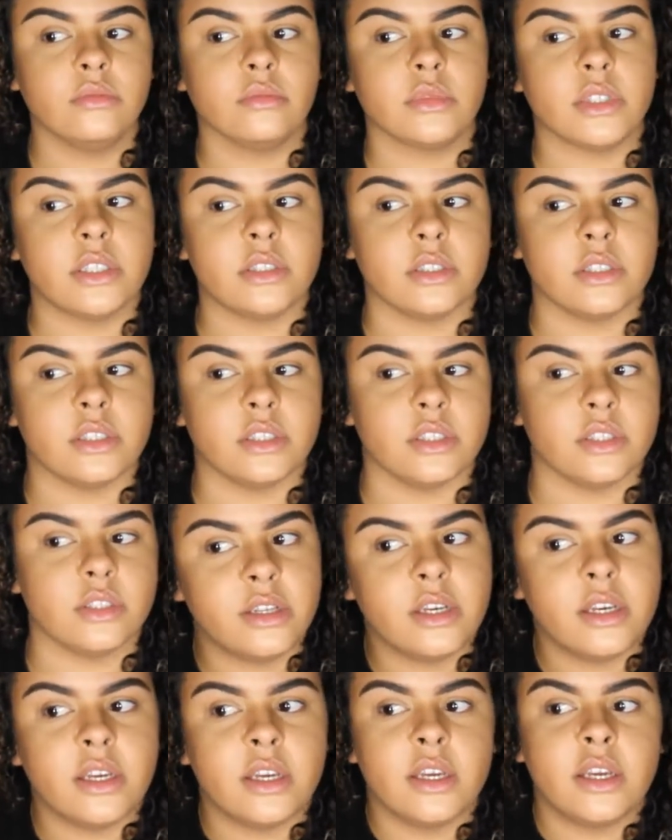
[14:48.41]
They look
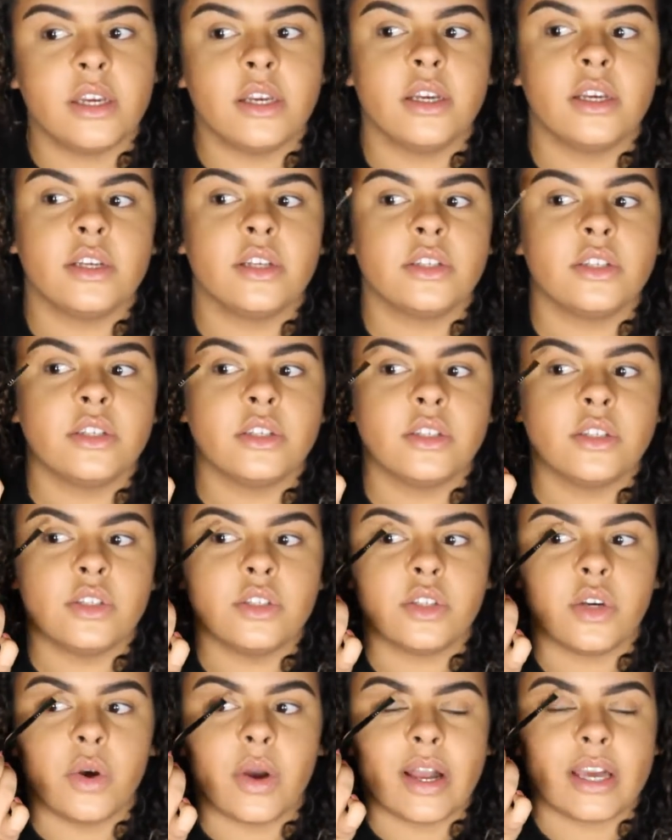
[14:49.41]
good.
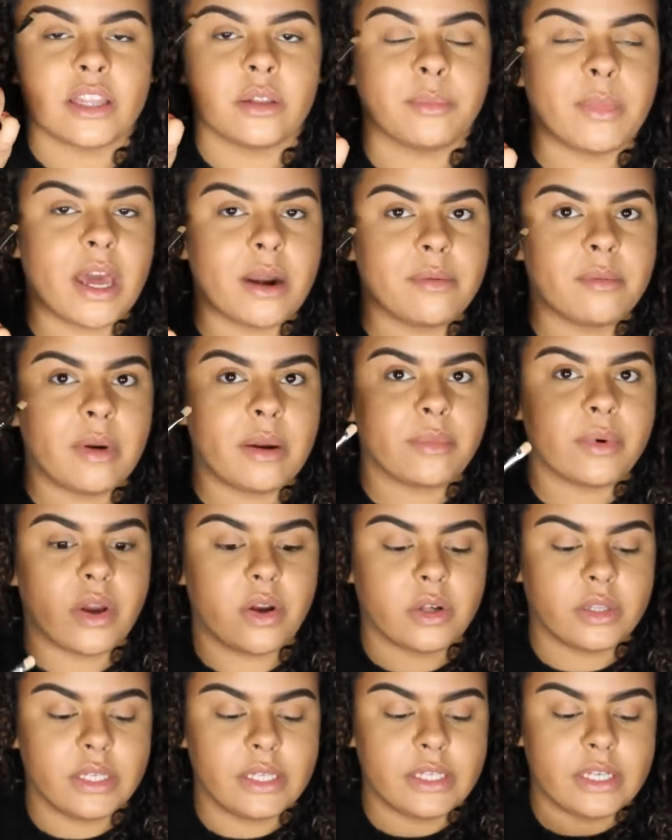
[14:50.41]
So I got the bottom of
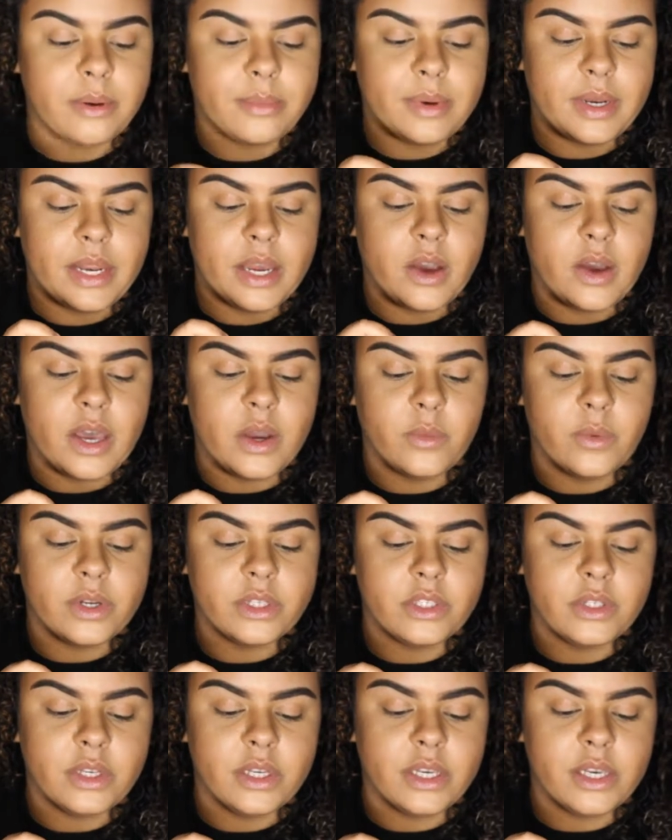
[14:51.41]
my brow cleaned up, and
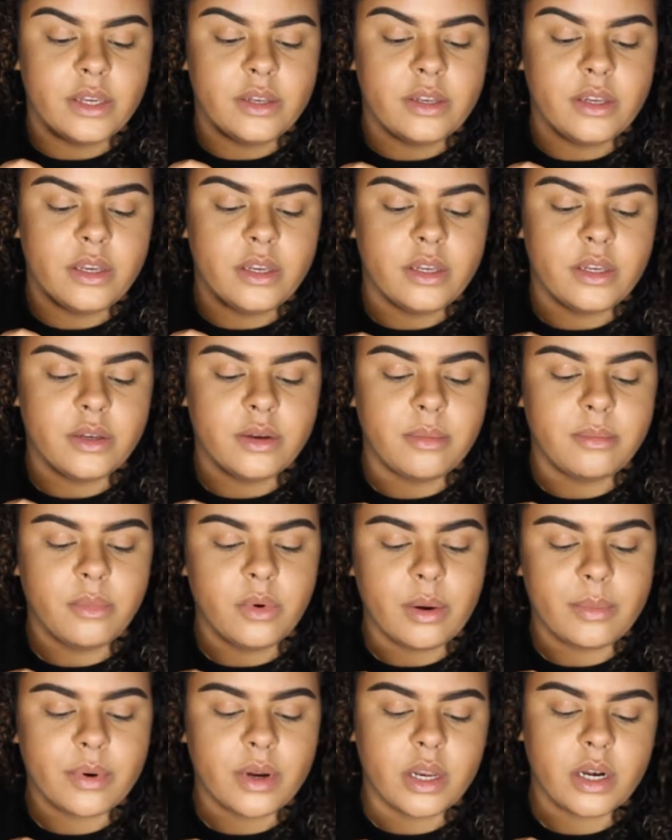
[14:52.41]
now I want to get
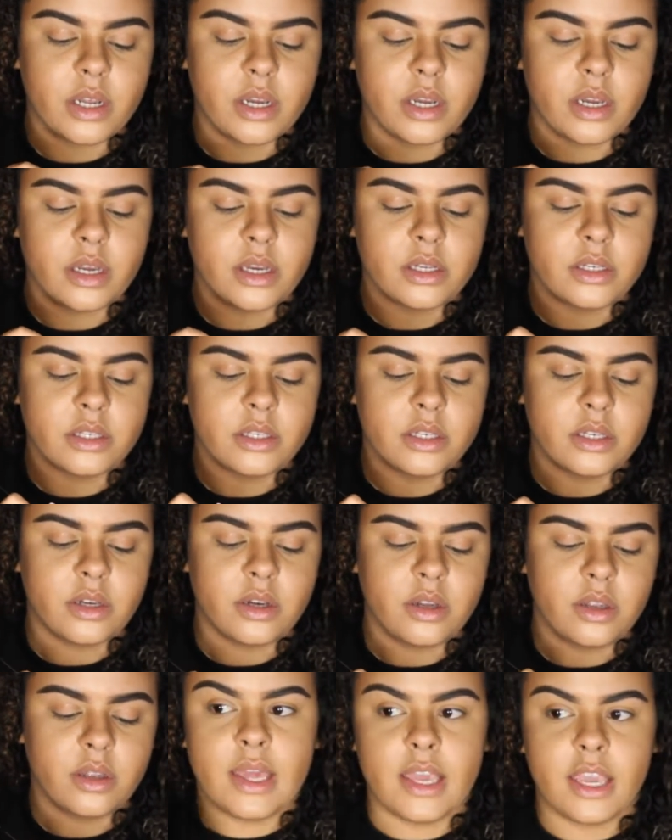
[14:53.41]
more
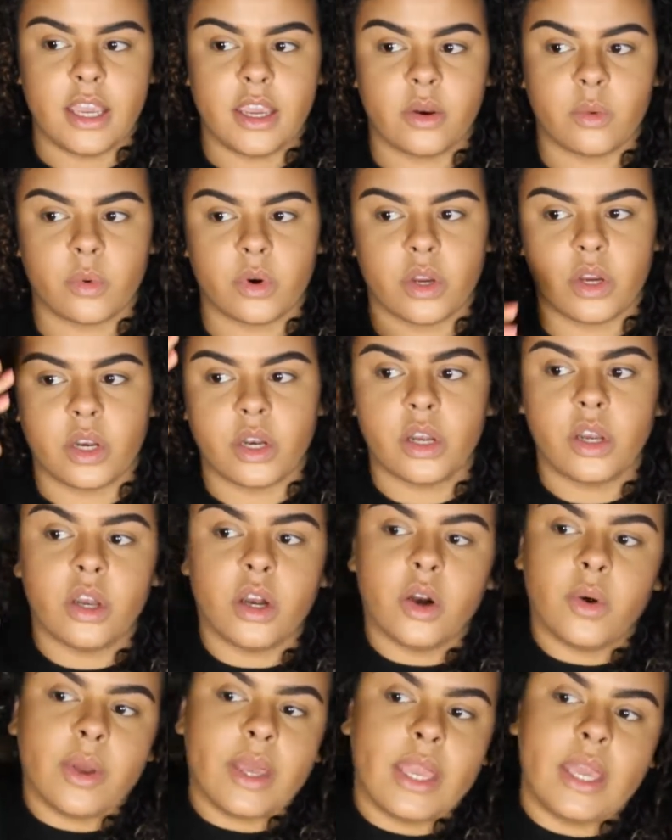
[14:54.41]
product, and we're
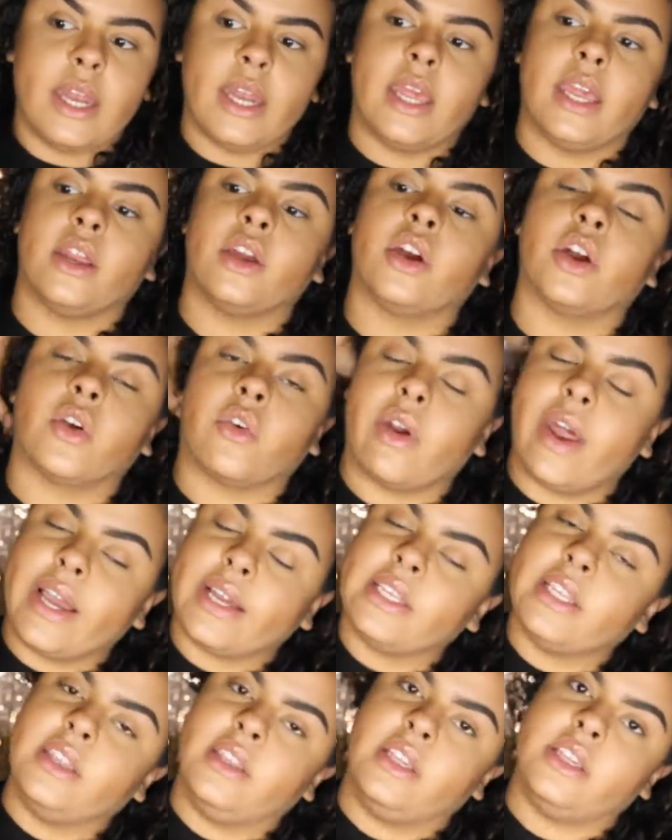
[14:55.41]
going to go in and
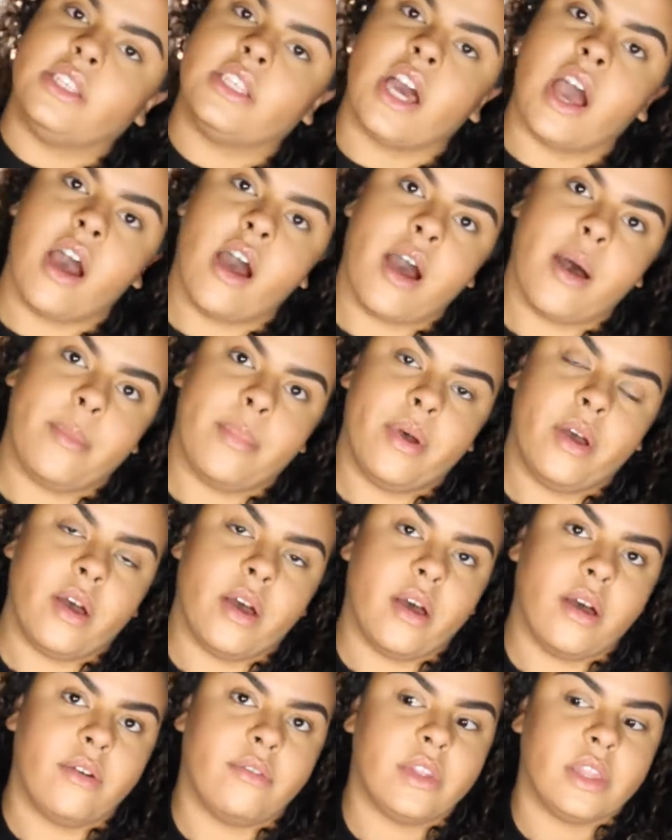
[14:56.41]
correct the
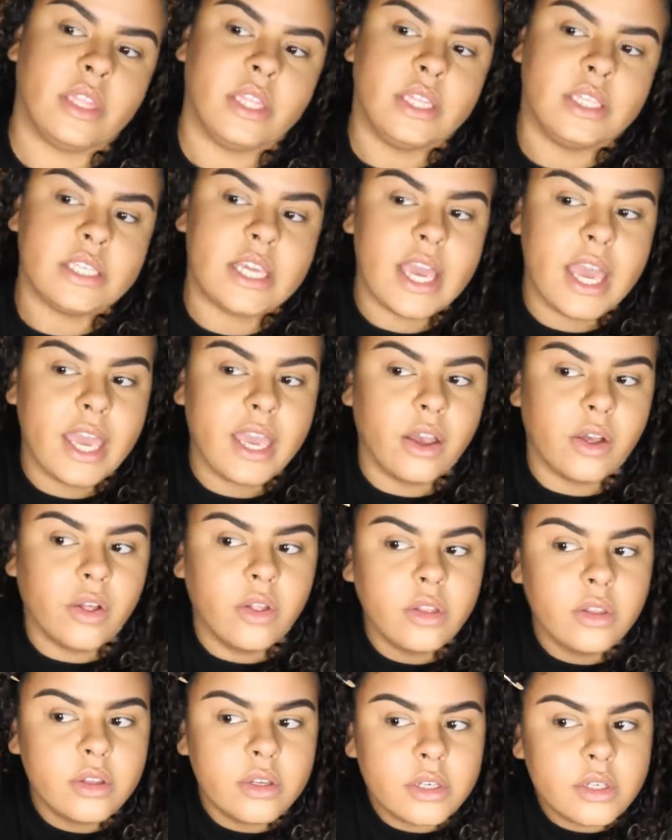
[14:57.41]
top of the
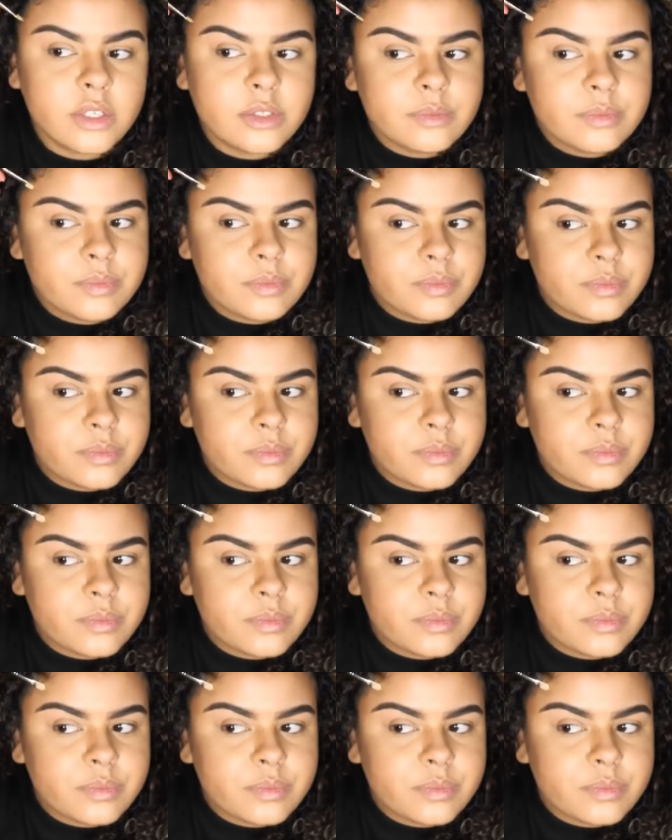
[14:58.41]
tail.